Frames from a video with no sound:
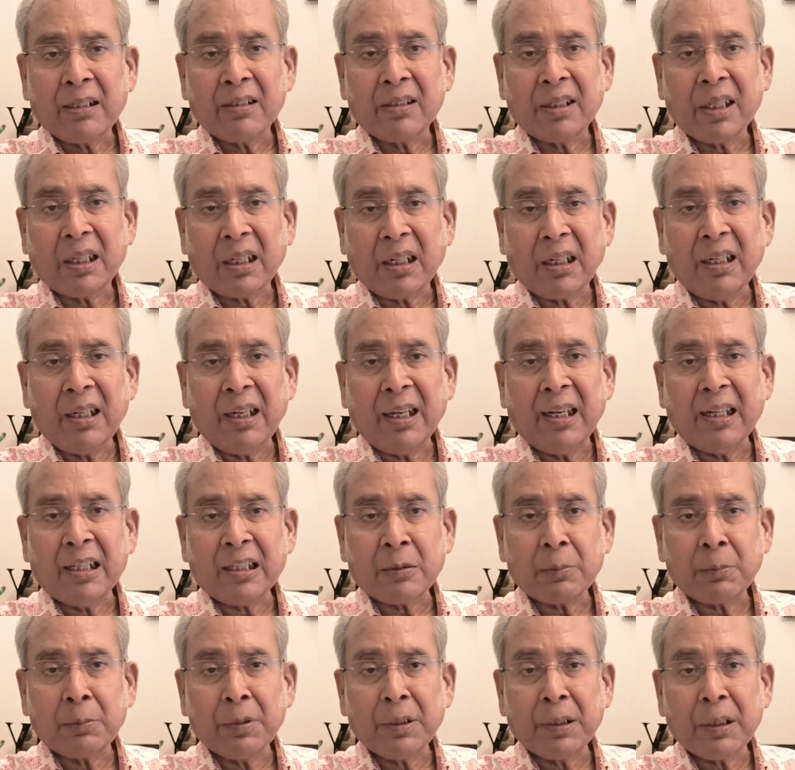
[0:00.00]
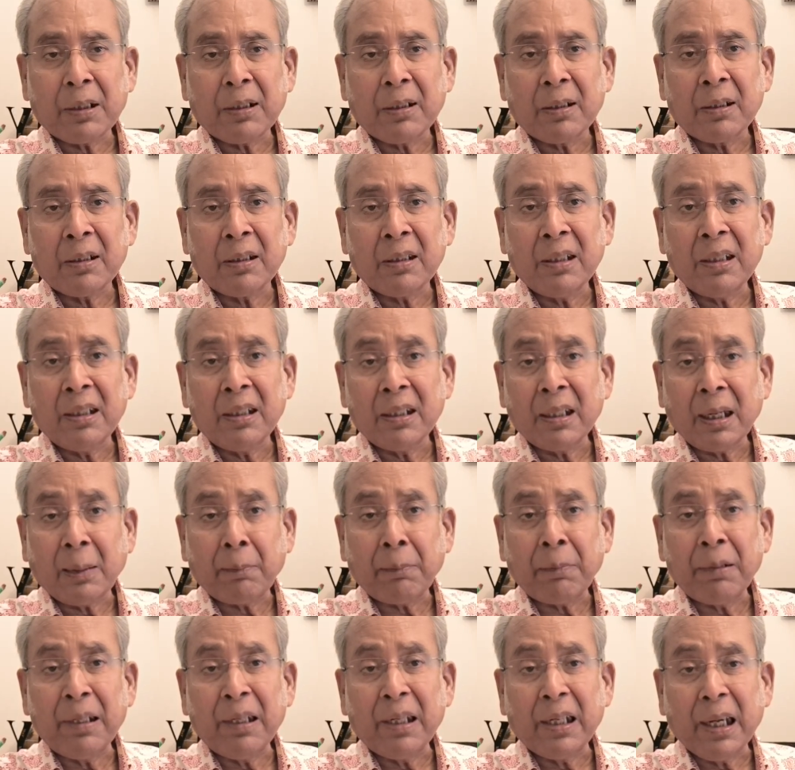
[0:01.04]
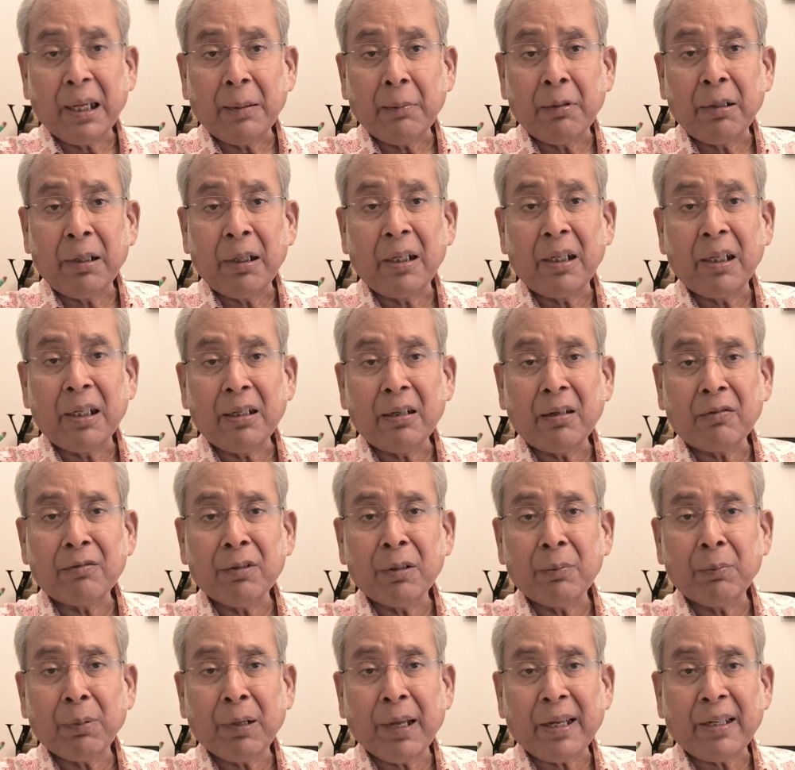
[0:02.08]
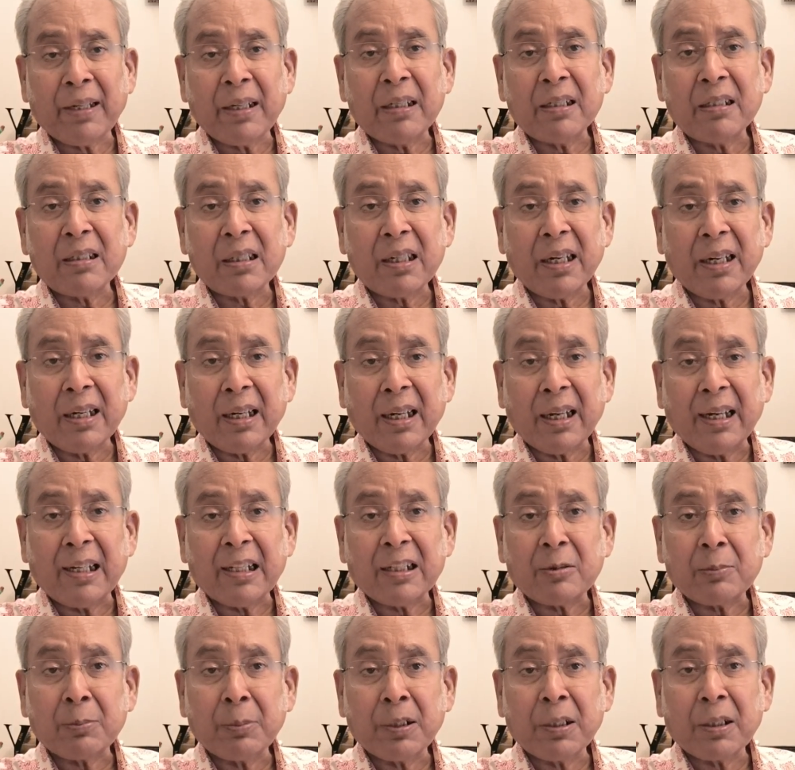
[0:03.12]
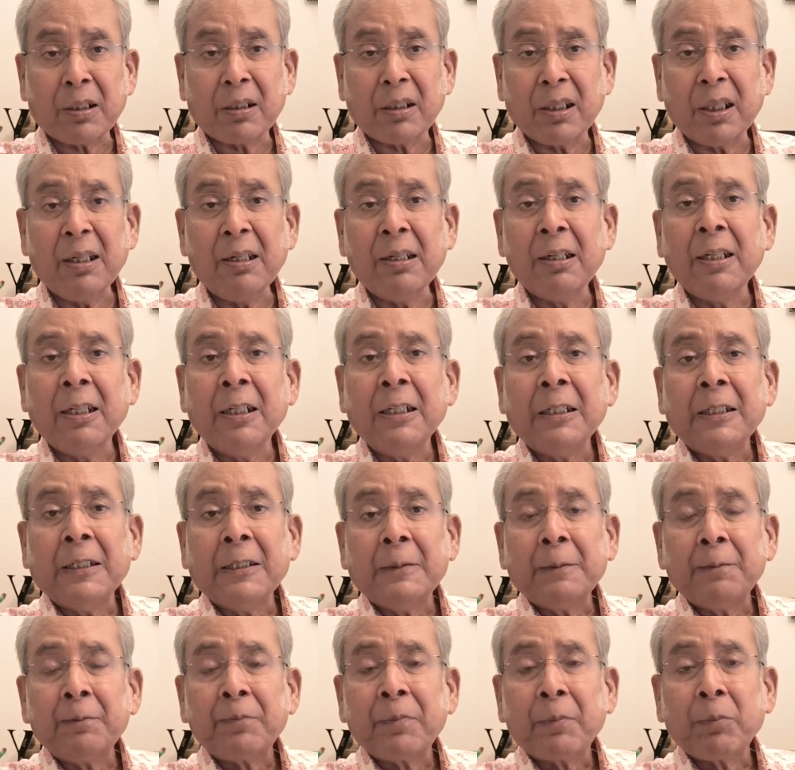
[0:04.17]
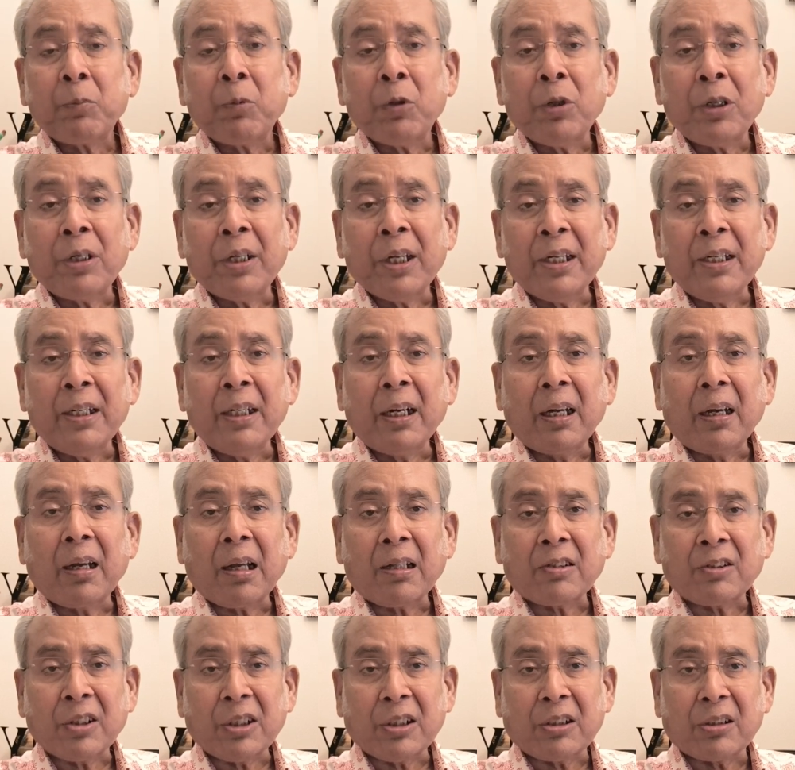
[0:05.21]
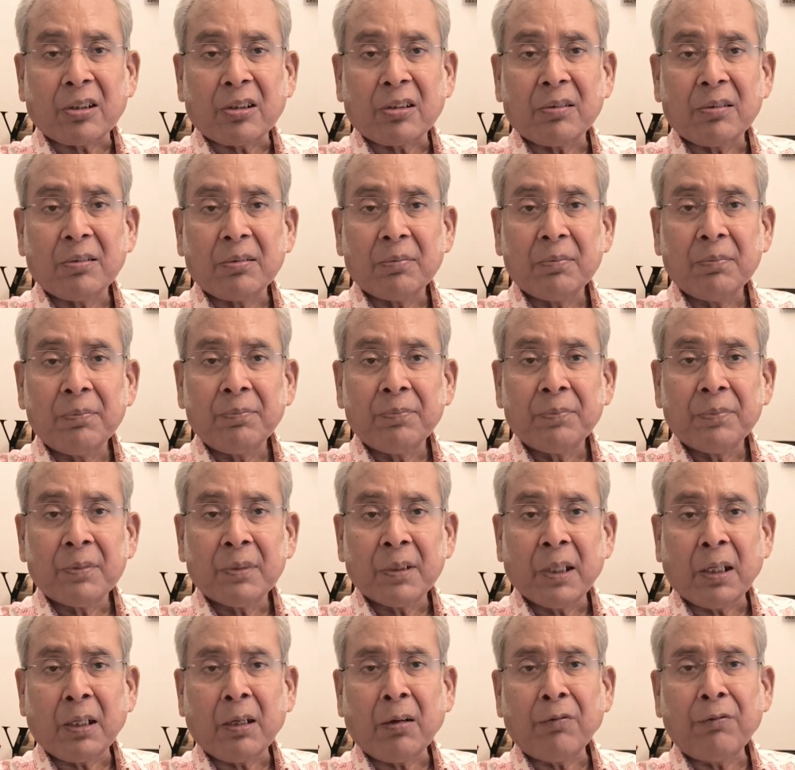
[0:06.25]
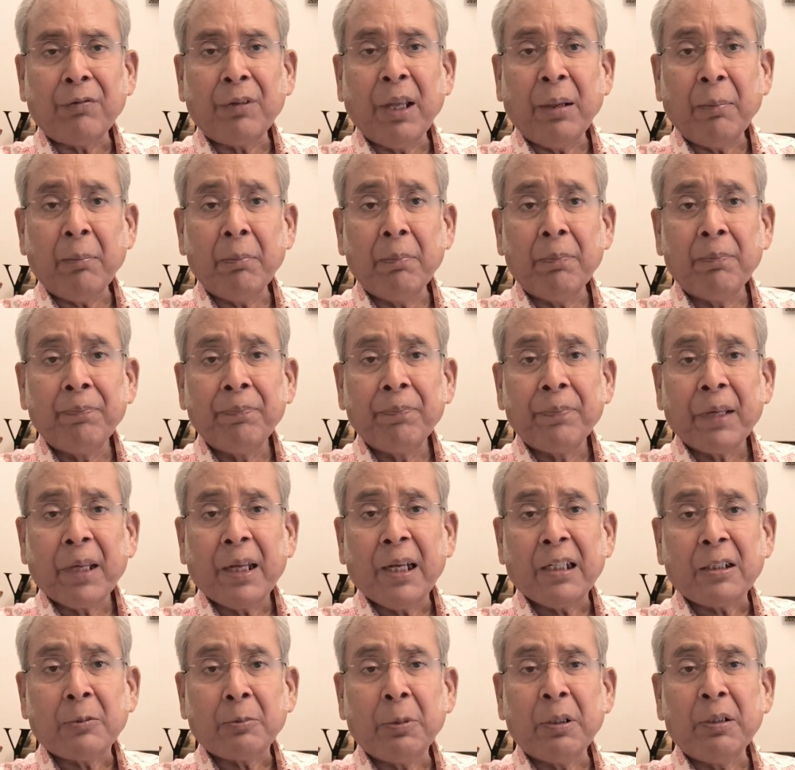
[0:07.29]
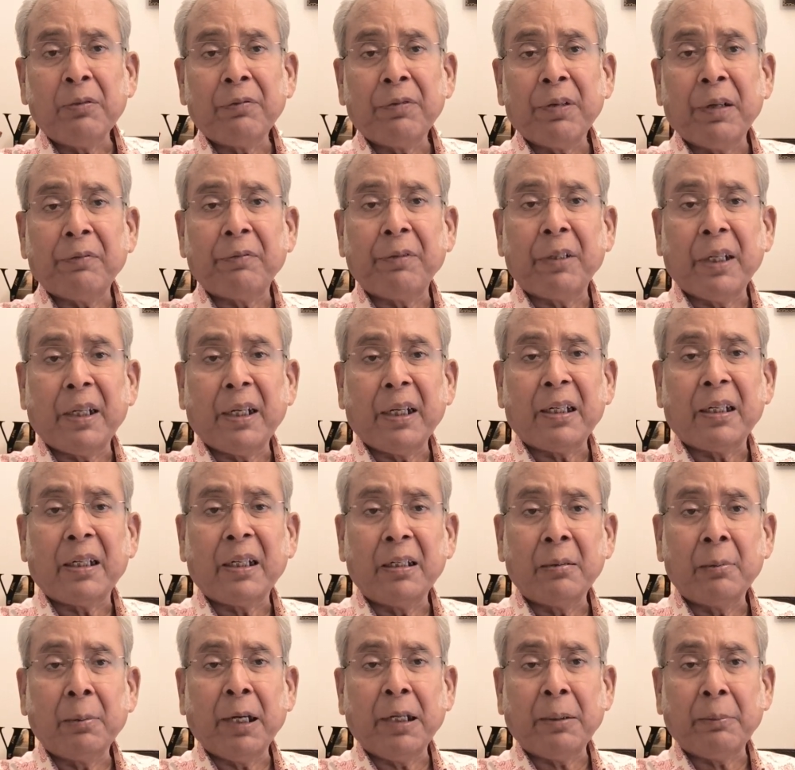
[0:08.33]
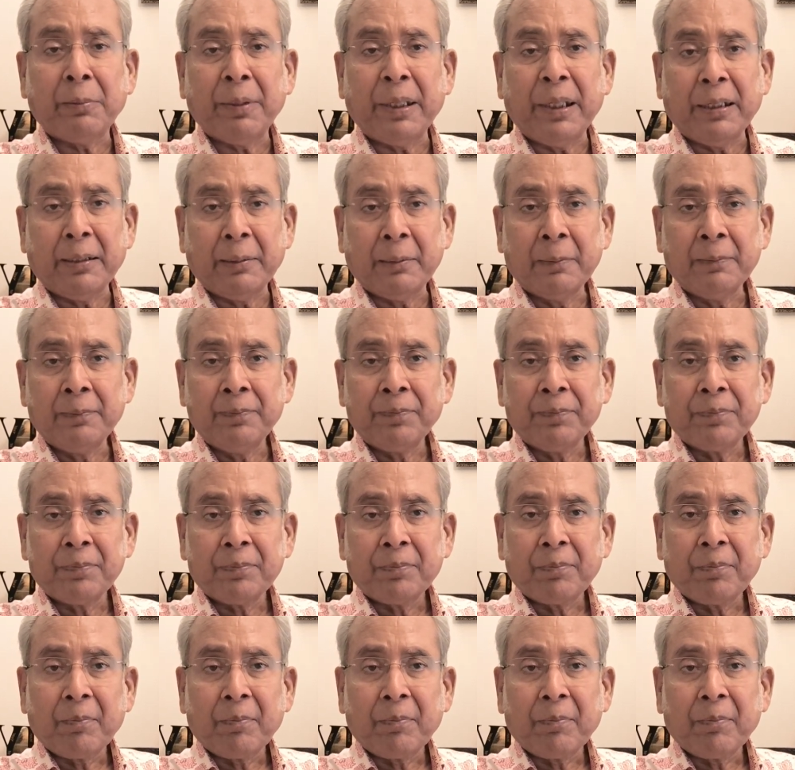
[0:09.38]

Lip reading: exactly as per the replicability of the planets and as per the mundane classics. None of them has been fabricated by me.